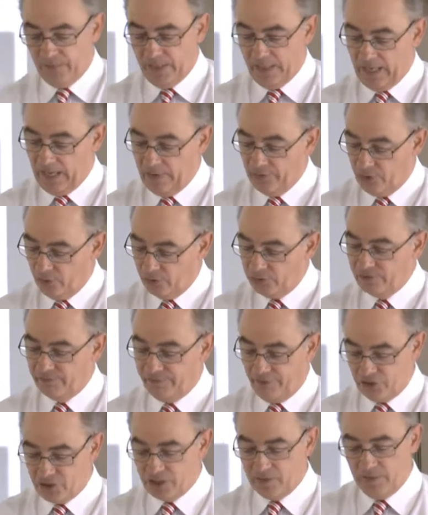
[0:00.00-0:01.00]
And those
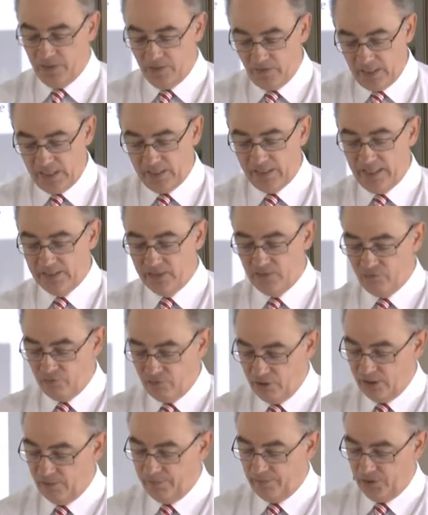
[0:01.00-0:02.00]
fishermen think there's a
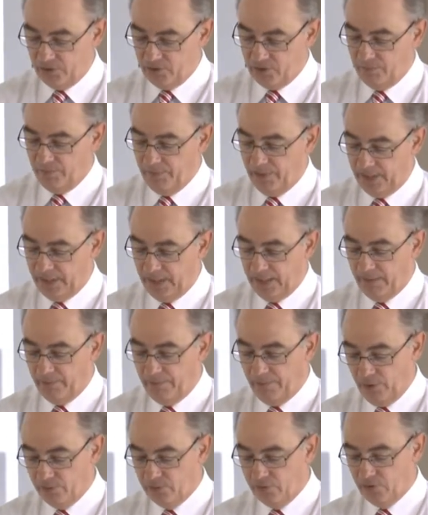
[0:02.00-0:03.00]
real possibility the
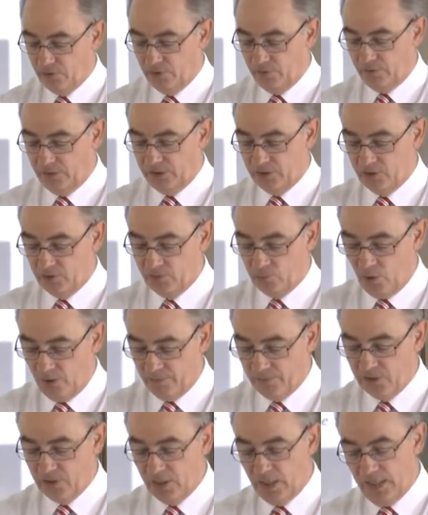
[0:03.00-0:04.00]
boat's going to be
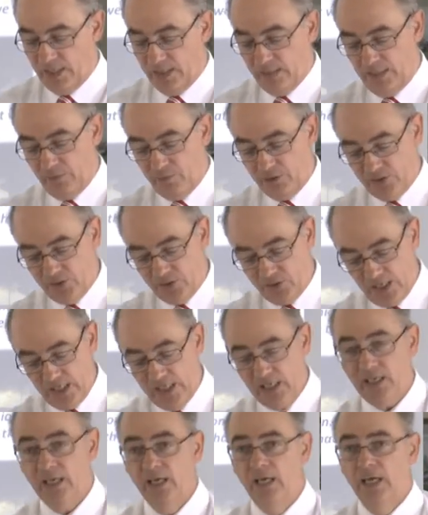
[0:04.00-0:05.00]
swamped, it will
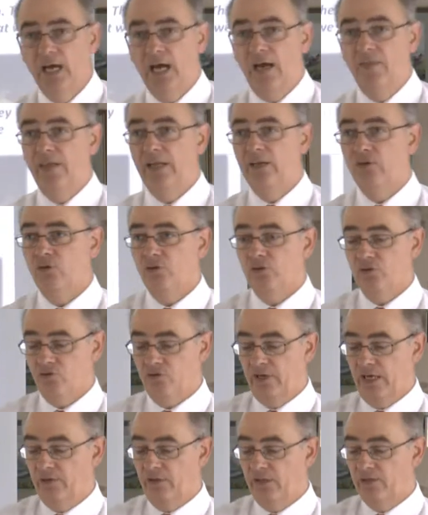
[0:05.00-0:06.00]
sink, and they'll all
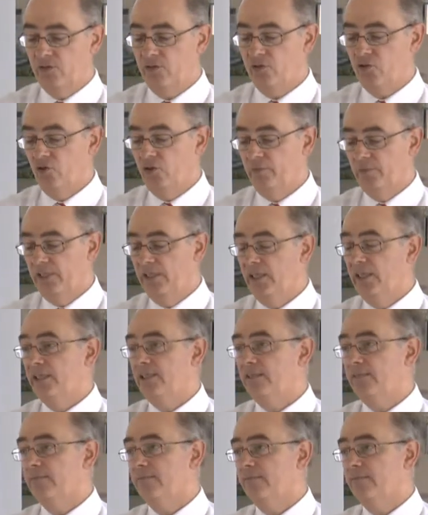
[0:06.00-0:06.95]
drown in a storm at night.